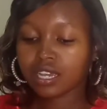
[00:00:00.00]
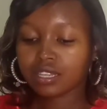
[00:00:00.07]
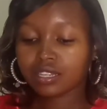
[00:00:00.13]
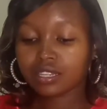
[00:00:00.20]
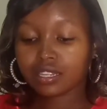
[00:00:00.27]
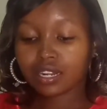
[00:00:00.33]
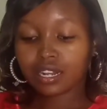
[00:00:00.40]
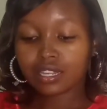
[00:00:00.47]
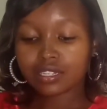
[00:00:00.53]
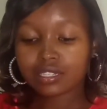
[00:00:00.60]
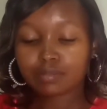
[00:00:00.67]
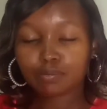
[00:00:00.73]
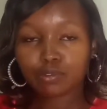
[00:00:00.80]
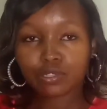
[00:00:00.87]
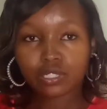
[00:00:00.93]
Then the
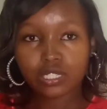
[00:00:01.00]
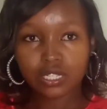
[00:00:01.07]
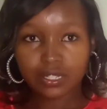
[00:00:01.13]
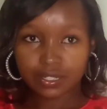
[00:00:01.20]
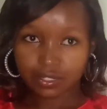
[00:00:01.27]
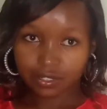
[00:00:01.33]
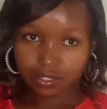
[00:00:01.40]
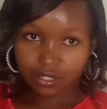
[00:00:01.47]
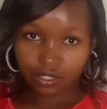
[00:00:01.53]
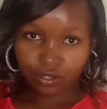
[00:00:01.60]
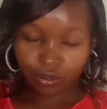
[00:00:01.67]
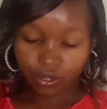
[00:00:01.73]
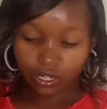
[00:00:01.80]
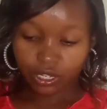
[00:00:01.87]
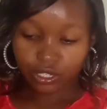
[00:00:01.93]
last point is debt
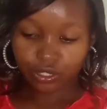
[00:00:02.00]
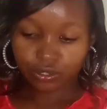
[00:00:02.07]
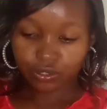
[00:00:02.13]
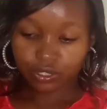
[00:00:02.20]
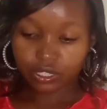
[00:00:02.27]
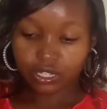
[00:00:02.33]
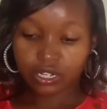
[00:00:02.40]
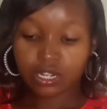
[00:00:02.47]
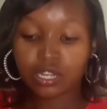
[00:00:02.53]
collection.